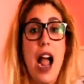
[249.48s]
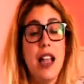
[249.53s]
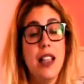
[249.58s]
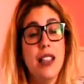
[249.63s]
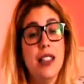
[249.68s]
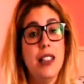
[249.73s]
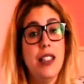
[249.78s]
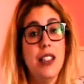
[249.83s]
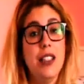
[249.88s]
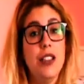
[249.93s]

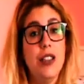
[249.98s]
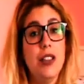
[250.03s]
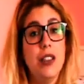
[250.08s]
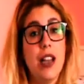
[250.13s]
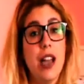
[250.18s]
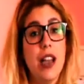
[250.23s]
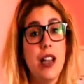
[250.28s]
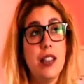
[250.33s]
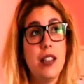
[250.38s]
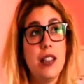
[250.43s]
I
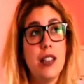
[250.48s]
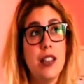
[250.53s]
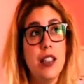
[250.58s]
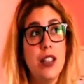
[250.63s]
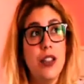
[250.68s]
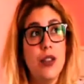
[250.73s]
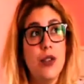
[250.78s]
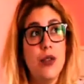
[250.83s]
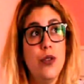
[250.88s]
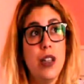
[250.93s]
see
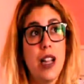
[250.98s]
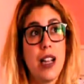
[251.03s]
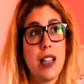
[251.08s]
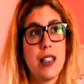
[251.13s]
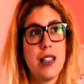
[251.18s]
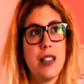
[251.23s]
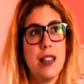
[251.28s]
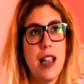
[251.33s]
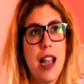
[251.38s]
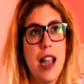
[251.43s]
you
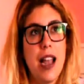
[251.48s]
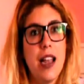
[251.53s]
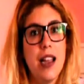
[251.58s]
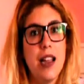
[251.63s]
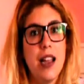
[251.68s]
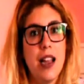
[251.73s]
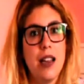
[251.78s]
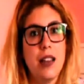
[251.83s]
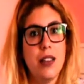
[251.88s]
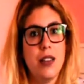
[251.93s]
next
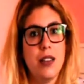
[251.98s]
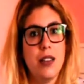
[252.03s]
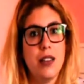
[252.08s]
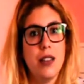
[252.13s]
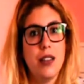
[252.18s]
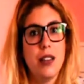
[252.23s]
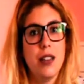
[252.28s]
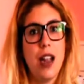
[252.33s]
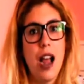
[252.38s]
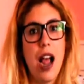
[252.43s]
day. And
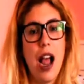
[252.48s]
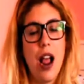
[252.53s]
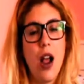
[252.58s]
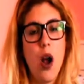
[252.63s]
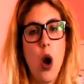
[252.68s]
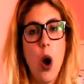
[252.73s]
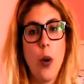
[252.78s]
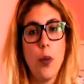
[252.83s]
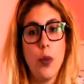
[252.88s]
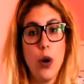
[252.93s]
I
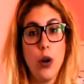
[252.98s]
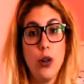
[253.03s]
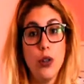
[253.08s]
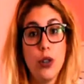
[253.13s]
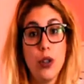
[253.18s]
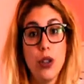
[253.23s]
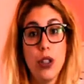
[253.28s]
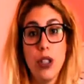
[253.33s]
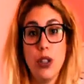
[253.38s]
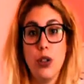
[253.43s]
hope
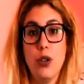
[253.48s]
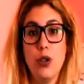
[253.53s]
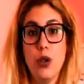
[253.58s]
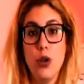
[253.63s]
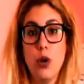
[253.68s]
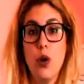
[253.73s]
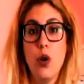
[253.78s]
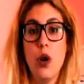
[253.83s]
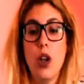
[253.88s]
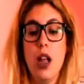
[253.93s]
also
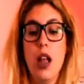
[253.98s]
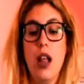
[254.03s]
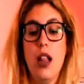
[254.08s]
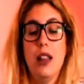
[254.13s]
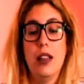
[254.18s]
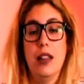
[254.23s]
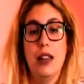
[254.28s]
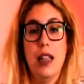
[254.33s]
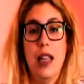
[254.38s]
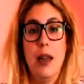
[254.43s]
that you
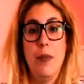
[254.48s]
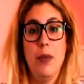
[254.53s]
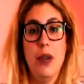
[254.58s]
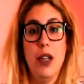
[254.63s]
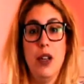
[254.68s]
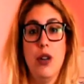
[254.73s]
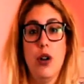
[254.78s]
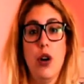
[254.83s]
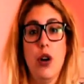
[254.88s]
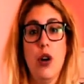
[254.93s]
let
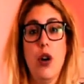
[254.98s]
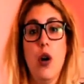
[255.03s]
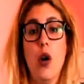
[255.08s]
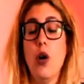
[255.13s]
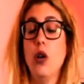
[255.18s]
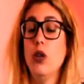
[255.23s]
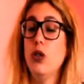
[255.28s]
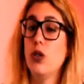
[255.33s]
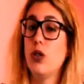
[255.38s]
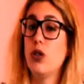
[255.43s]
me know
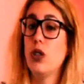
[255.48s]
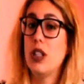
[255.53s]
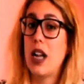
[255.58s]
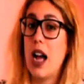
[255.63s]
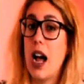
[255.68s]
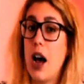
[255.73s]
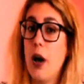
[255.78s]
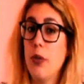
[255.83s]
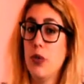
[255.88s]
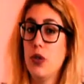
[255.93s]
all your
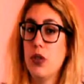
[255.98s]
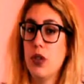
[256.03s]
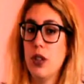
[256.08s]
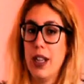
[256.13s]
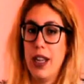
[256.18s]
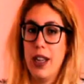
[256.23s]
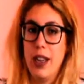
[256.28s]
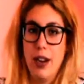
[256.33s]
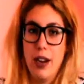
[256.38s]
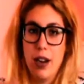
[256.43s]
doubts
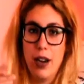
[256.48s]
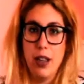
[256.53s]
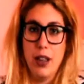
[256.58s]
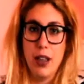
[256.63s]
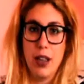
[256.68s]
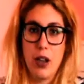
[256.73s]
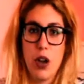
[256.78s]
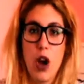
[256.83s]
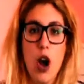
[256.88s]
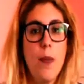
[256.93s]
here
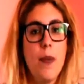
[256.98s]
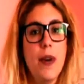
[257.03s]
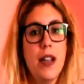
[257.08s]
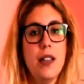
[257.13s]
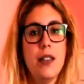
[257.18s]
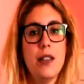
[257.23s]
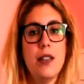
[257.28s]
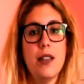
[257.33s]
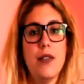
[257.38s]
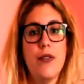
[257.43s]
in the
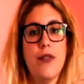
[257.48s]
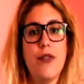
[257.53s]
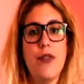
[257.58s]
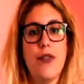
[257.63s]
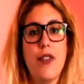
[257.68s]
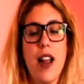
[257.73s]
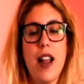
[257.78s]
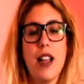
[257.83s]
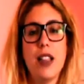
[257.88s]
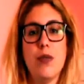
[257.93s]
comments, in
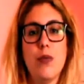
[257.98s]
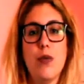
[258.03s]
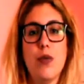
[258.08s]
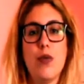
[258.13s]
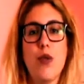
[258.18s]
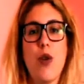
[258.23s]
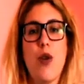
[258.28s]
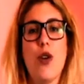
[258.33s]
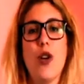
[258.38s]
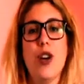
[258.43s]

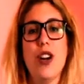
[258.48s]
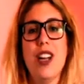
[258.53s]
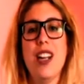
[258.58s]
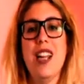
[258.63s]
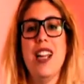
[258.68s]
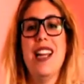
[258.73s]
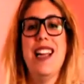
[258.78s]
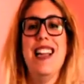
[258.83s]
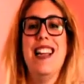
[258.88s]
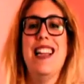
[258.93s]
Facebook, or
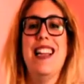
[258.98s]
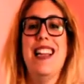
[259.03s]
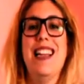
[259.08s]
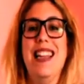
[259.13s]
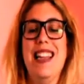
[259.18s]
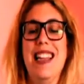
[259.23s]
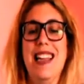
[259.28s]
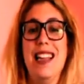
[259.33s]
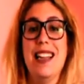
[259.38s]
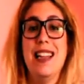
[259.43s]

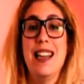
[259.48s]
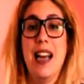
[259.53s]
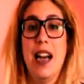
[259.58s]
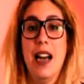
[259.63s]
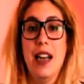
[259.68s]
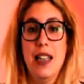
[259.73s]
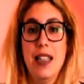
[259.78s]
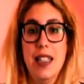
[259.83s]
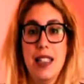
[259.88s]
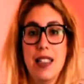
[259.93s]
in
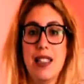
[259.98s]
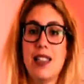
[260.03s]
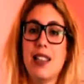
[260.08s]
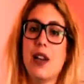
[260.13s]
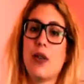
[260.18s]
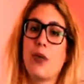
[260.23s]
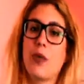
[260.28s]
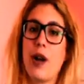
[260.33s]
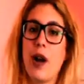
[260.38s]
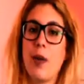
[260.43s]

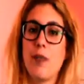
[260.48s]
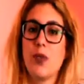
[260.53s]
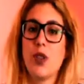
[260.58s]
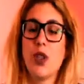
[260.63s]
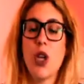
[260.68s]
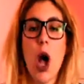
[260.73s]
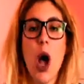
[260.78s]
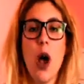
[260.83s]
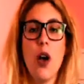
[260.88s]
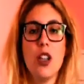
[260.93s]
Instagram.
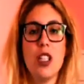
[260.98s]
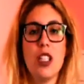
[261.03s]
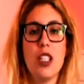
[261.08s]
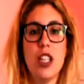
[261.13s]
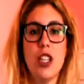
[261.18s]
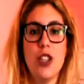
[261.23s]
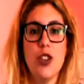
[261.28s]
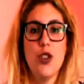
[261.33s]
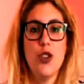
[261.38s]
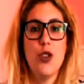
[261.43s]
So,
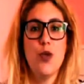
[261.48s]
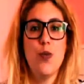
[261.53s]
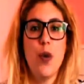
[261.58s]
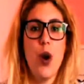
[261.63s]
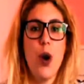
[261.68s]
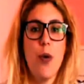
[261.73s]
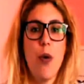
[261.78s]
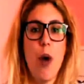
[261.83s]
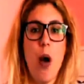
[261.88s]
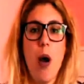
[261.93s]
see you
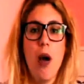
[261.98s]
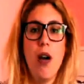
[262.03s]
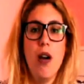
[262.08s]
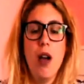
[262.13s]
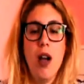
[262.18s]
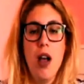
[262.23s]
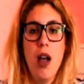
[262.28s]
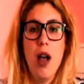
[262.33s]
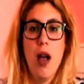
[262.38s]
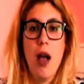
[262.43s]
tomorrow.
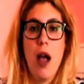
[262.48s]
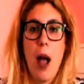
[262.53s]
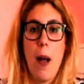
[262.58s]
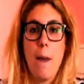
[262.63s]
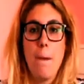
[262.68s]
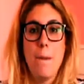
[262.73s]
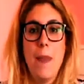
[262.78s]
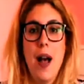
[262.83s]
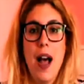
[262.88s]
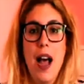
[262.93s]

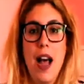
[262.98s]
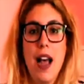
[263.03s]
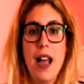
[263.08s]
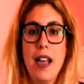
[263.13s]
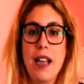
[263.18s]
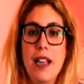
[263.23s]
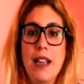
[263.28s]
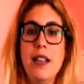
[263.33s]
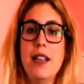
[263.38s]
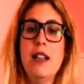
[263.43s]

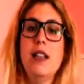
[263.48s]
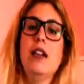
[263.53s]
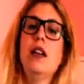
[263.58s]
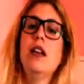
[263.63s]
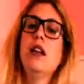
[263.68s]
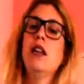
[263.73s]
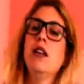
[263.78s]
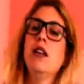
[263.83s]
Bye!